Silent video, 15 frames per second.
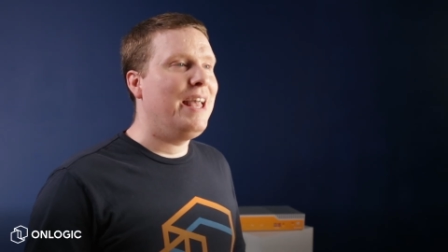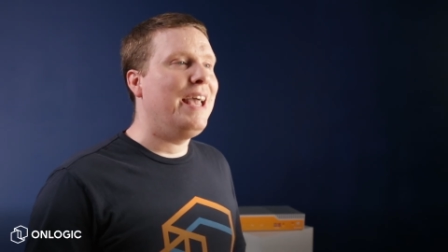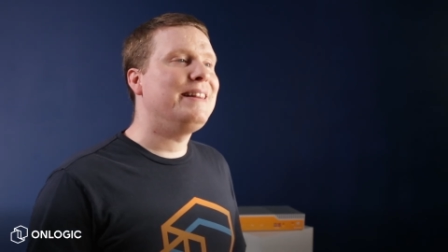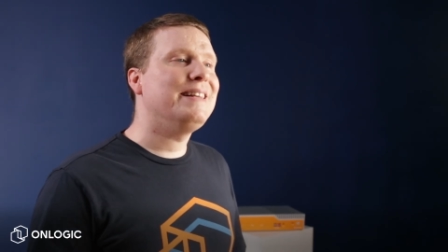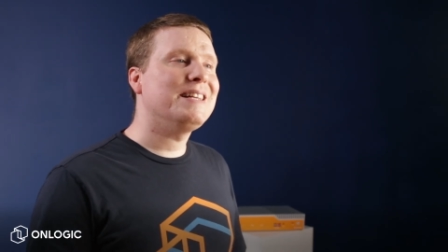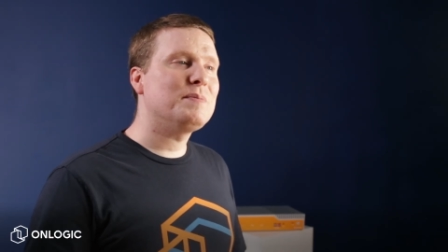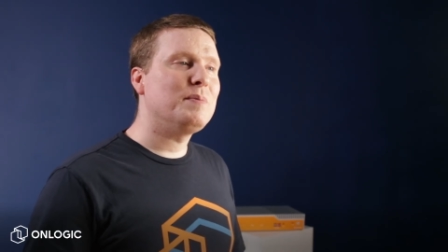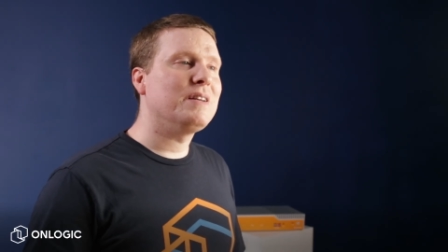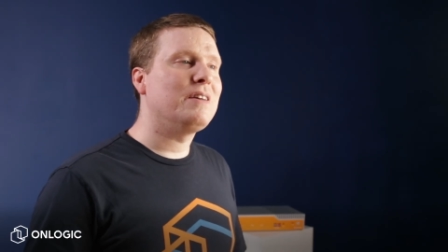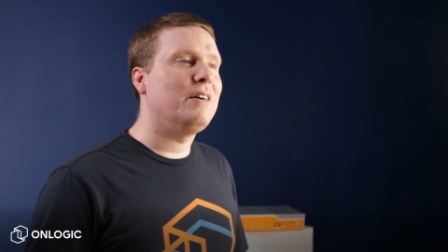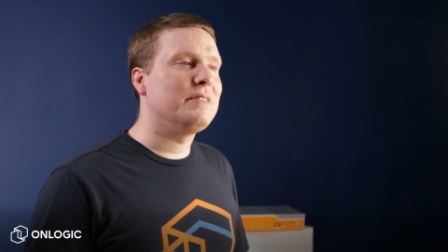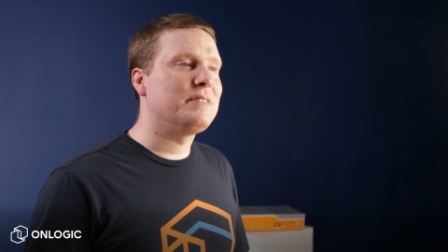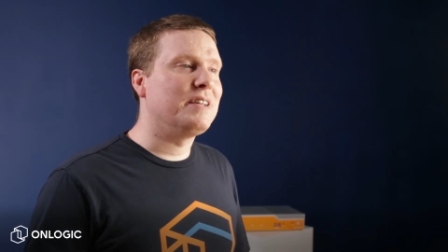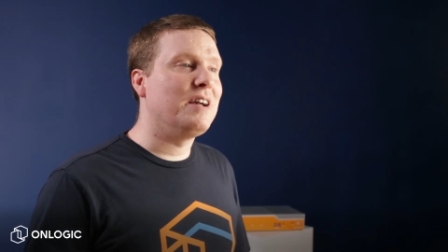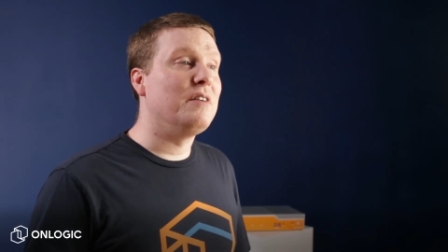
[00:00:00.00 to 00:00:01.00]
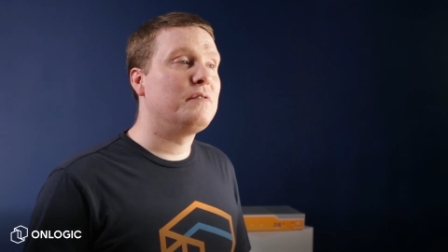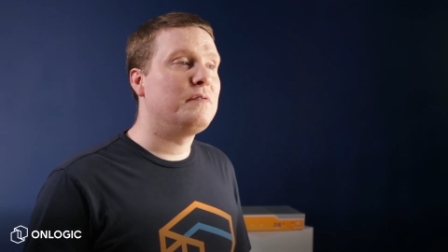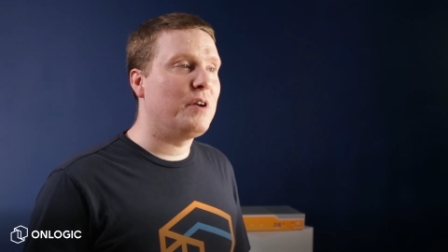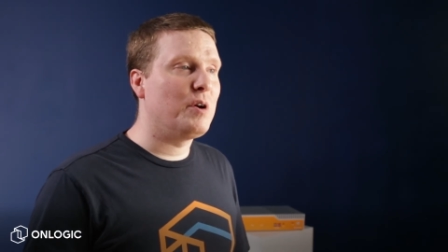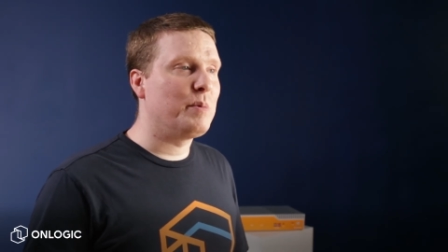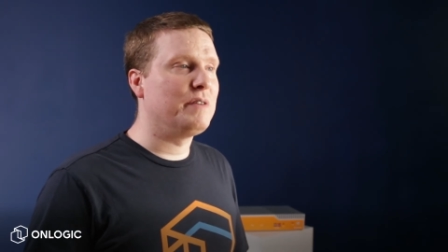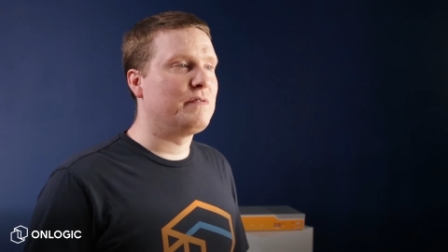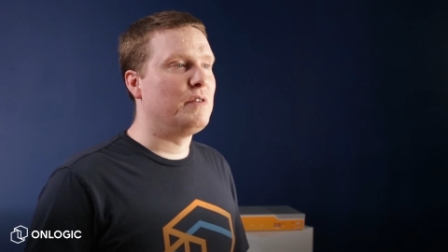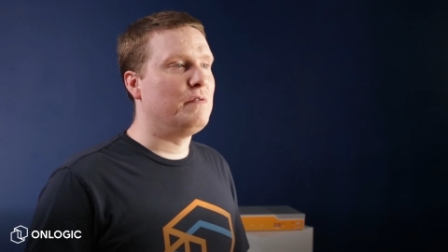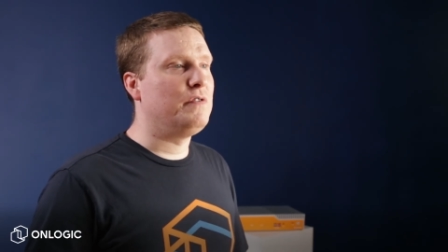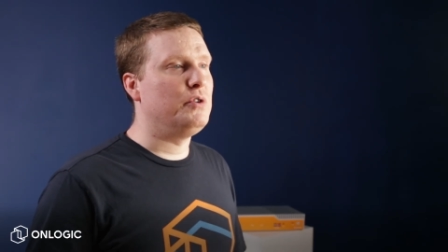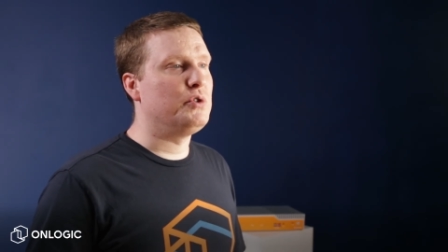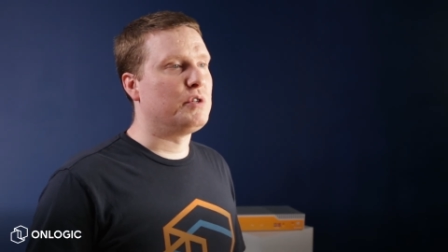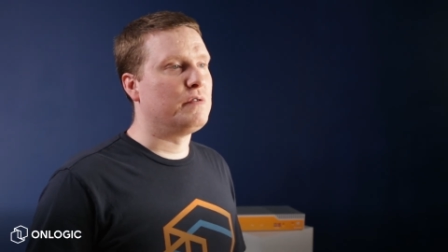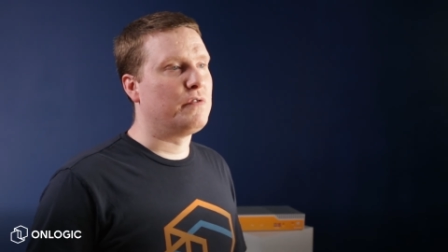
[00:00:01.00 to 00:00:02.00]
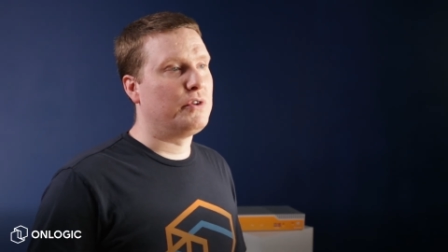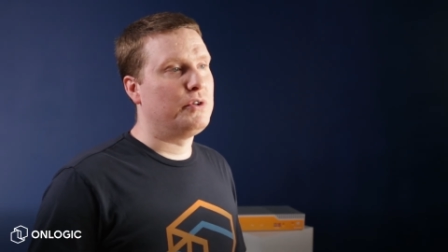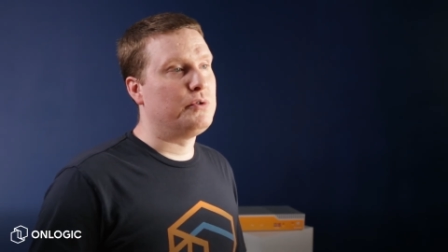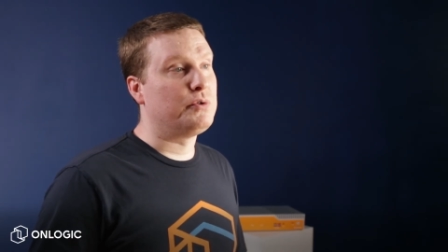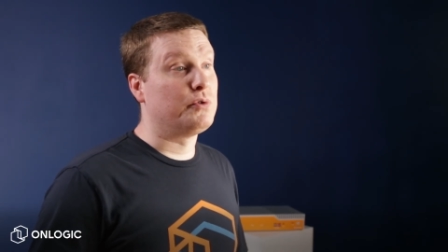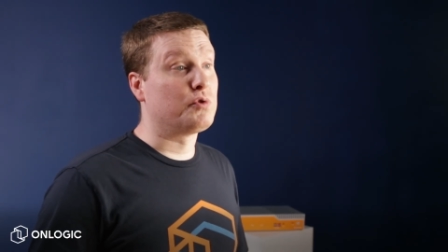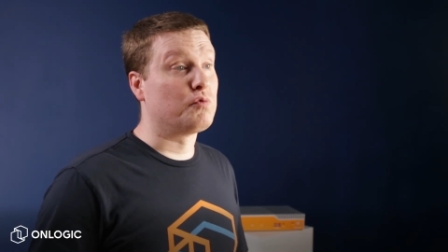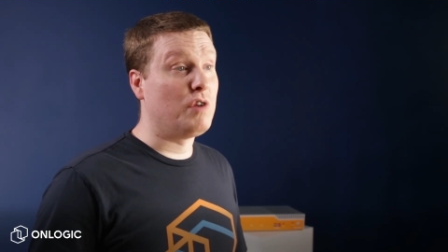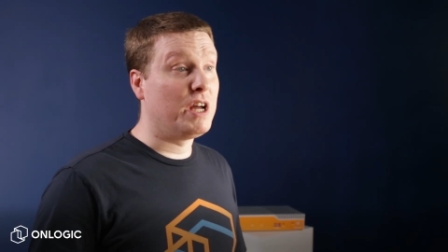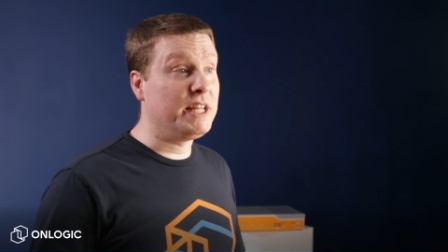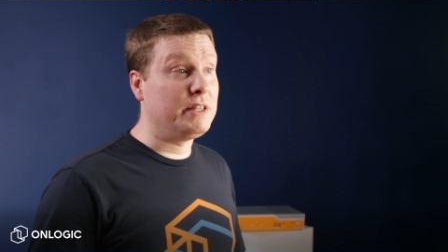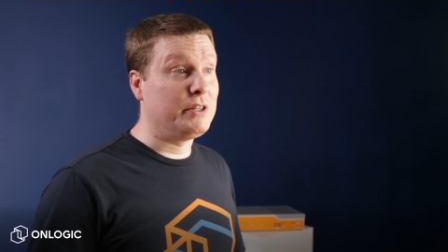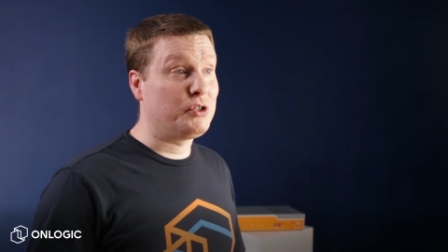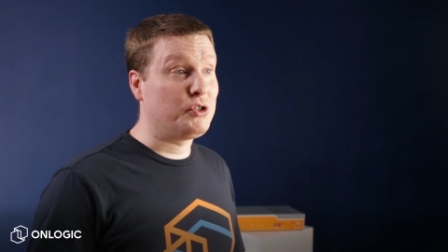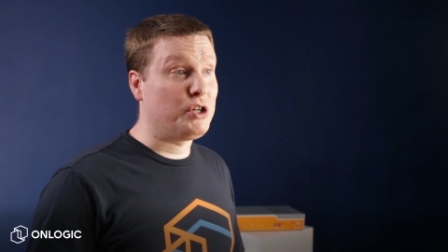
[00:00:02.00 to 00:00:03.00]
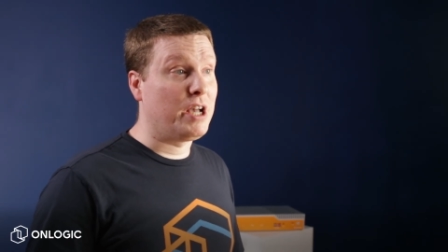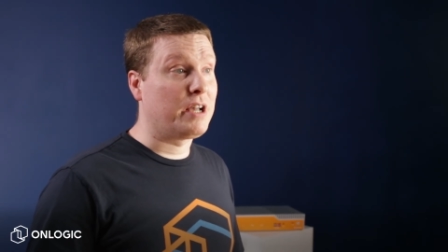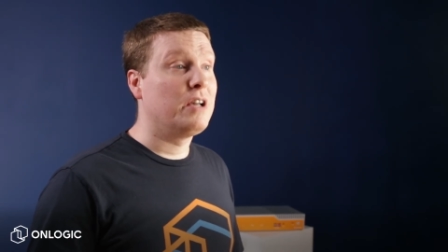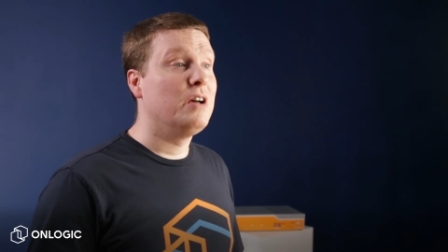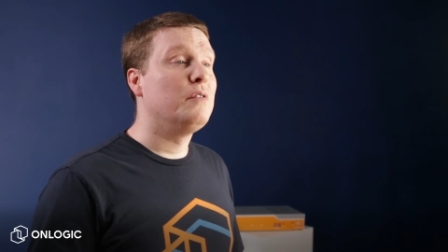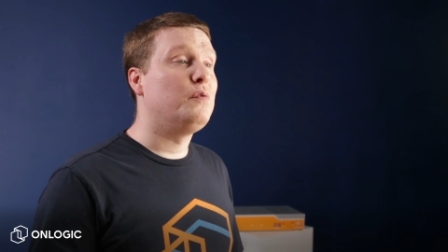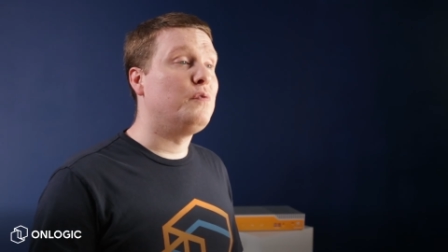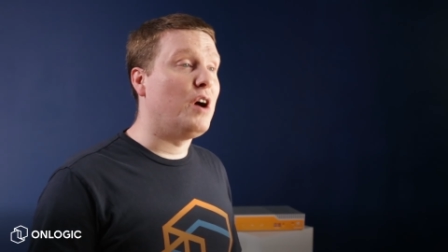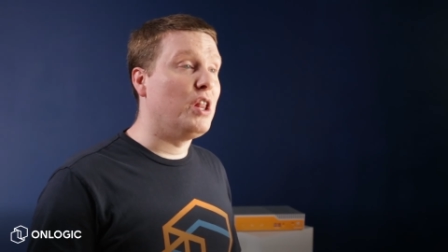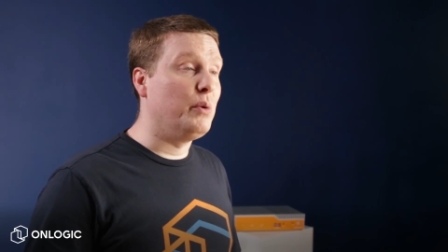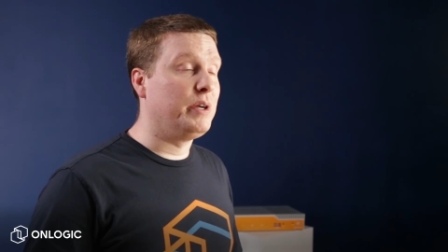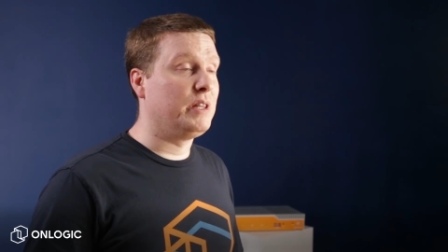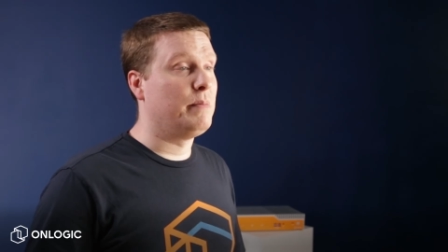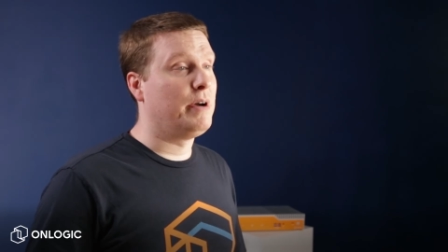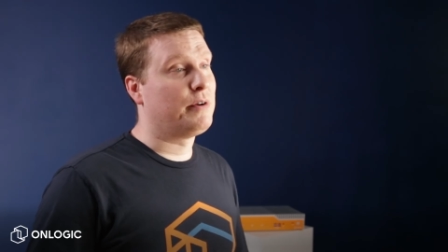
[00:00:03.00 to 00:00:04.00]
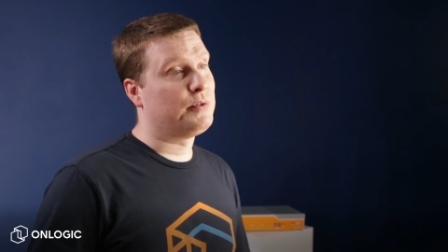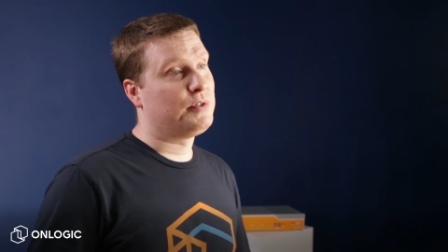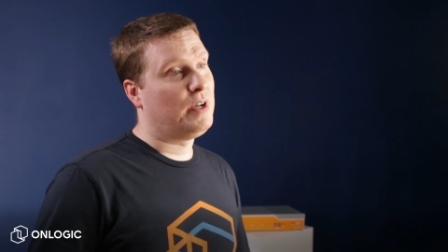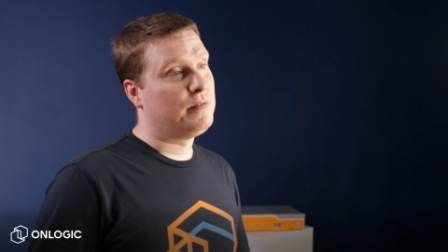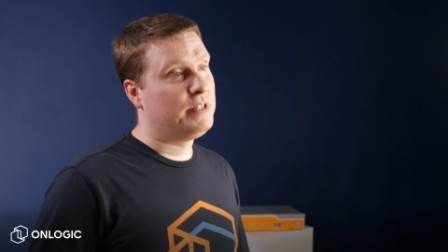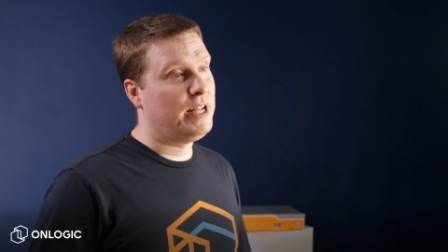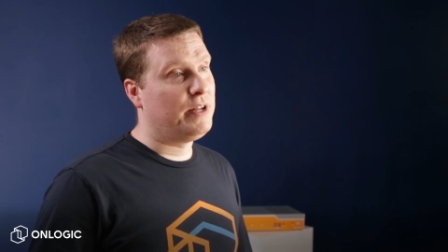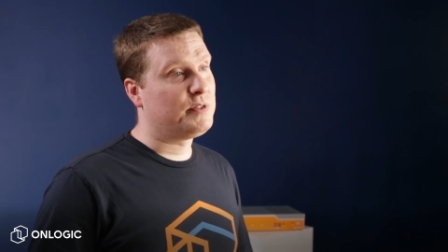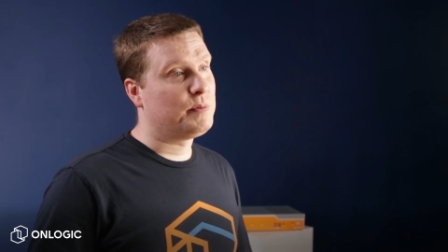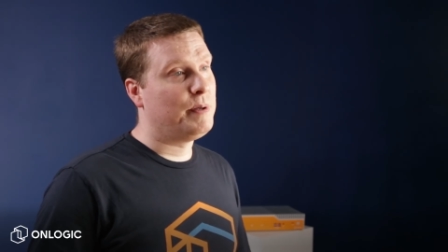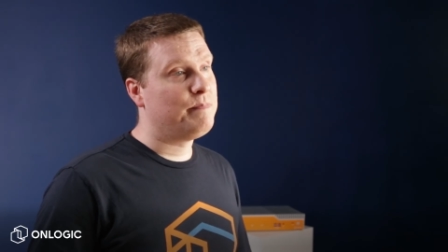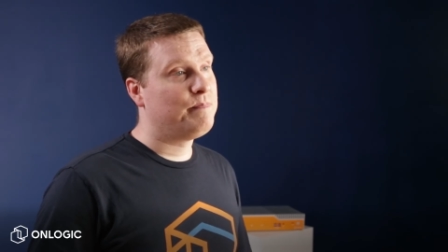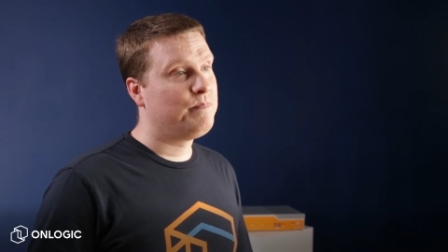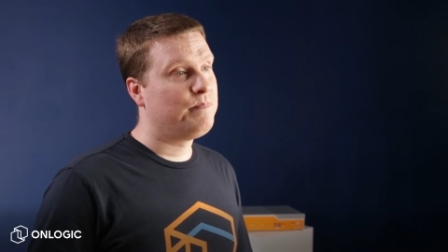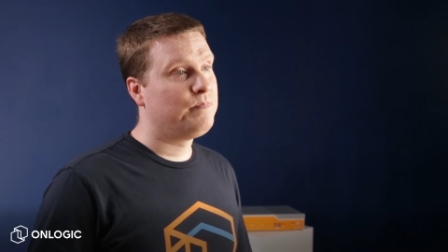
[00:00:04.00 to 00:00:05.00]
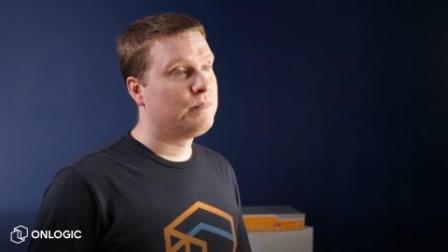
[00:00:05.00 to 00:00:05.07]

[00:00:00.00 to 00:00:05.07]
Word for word: and that's been causing a fair bit of confusion for users running this check following the Microsoft announcement.